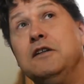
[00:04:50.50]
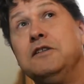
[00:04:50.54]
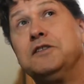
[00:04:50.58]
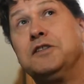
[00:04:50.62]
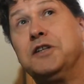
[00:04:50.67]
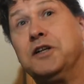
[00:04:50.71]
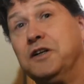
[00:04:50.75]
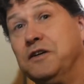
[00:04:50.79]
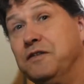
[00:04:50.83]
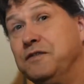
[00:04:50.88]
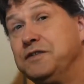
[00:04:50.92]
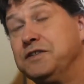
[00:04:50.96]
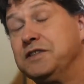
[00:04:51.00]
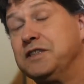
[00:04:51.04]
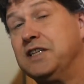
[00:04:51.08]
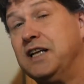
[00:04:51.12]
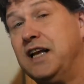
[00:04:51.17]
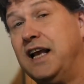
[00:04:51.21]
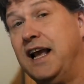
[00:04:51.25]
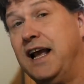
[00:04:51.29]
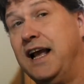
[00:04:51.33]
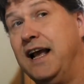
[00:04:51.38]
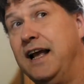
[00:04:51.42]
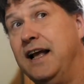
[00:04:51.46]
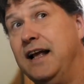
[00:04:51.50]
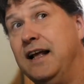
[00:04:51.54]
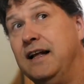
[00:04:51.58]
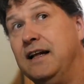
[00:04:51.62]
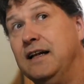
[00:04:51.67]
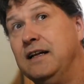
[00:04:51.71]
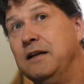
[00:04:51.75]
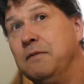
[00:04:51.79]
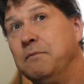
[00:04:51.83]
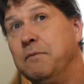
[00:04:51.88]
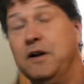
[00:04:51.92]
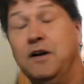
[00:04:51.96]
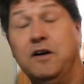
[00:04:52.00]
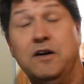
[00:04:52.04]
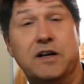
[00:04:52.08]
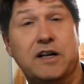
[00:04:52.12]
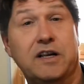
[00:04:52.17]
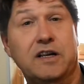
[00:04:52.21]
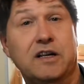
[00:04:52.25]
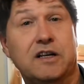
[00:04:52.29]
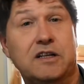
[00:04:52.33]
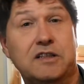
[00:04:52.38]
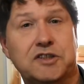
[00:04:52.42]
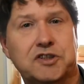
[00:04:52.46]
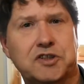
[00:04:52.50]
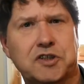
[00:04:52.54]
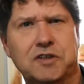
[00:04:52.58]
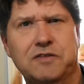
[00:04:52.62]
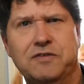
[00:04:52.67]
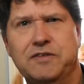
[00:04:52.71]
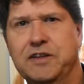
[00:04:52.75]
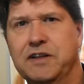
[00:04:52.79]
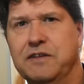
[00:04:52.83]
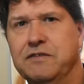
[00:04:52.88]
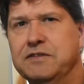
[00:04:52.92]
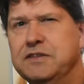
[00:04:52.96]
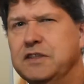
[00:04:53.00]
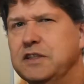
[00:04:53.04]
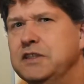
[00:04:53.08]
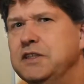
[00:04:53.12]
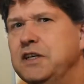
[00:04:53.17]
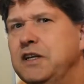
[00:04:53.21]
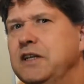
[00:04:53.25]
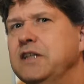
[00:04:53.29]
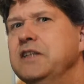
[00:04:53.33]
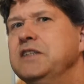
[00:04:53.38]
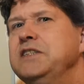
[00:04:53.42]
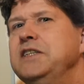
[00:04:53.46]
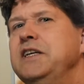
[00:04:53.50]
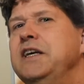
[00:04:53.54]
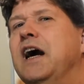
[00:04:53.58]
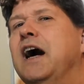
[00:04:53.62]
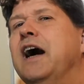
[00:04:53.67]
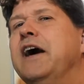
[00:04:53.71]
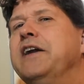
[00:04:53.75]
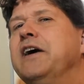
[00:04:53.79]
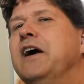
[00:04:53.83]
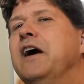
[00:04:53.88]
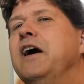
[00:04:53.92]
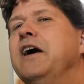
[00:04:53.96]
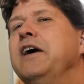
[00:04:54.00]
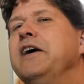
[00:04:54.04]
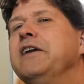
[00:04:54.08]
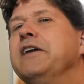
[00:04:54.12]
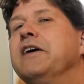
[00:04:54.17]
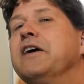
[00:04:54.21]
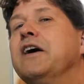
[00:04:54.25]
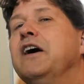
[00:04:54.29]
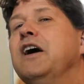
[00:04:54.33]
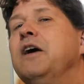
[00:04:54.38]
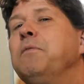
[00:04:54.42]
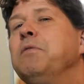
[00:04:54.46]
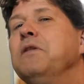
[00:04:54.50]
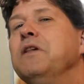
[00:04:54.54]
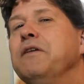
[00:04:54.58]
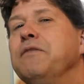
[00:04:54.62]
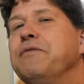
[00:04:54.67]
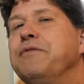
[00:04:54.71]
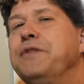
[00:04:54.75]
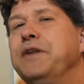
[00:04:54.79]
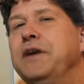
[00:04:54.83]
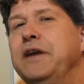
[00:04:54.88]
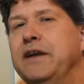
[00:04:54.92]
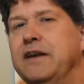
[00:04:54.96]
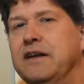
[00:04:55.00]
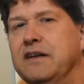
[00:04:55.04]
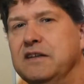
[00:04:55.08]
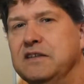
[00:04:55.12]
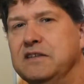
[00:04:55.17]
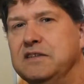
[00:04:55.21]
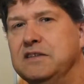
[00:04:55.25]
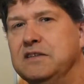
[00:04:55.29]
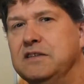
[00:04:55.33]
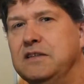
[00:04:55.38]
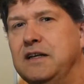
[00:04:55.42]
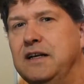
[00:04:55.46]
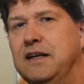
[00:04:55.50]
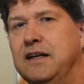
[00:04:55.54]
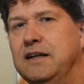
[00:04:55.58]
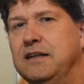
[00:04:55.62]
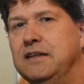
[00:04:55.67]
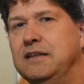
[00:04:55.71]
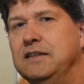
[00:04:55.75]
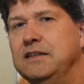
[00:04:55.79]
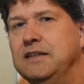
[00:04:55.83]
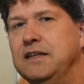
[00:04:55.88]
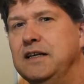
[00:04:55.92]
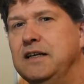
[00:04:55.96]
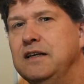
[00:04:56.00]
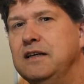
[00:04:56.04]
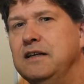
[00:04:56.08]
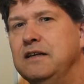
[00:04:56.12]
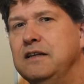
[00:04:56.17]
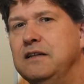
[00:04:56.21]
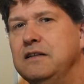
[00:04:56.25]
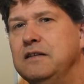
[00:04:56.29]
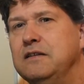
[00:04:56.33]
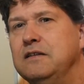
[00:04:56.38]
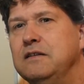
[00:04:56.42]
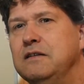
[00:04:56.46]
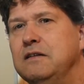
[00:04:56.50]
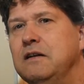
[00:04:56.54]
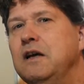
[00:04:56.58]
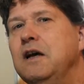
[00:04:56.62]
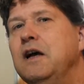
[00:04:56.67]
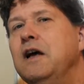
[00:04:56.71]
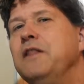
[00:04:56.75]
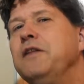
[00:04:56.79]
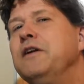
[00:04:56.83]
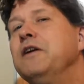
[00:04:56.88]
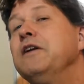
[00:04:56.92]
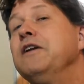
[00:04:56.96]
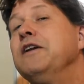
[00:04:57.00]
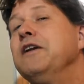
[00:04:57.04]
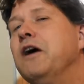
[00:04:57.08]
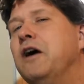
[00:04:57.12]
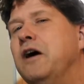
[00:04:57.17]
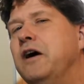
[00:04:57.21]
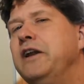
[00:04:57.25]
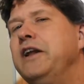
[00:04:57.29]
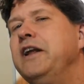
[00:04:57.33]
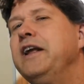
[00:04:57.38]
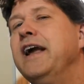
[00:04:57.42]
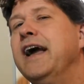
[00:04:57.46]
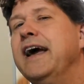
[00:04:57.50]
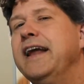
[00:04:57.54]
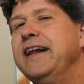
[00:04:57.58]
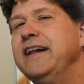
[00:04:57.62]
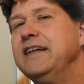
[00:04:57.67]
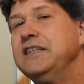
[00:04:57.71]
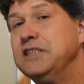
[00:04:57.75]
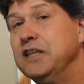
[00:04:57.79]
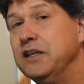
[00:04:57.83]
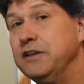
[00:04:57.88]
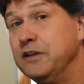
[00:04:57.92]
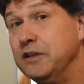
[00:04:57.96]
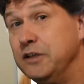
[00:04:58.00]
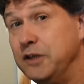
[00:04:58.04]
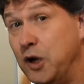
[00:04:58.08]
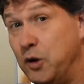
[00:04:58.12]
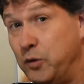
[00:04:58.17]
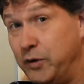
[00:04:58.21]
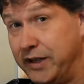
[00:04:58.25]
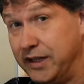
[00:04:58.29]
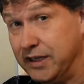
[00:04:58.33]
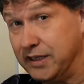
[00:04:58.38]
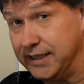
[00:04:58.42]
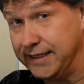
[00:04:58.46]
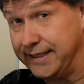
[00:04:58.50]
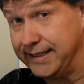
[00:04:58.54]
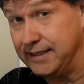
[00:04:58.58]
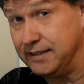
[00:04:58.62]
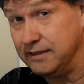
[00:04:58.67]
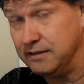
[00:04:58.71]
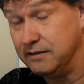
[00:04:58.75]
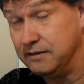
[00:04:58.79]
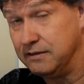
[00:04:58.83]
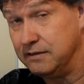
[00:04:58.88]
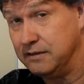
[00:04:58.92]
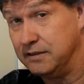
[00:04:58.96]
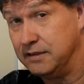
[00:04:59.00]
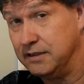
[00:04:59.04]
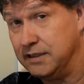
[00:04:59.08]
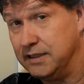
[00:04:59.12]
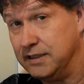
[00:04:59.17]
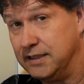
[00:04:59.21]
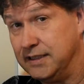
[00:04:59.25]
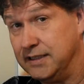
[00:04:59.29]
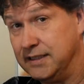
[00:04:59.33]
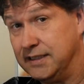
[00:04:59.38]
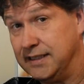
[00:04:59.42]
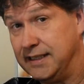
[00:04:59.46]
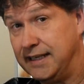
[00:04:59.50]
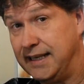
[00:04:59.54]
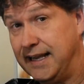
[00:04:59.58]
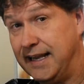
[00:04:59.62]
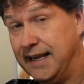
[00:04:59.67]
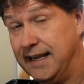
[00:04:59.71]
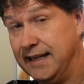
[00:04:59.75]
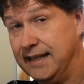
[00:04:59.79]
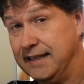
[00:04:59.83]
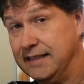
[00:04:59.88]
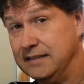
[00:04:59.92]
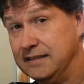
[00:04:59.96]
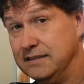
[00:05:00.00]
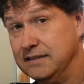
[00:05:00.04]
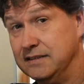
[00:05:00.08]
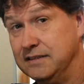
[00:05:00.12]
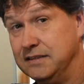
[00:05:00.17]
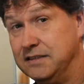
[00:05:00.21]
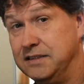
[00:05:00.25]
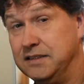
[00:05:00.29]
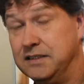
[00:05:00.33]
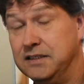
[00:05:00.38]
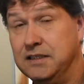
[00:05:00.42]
TERFs and American conservatives. They're starting to see eye to eye on a couple of things, and they're nodding at each other knowingly, and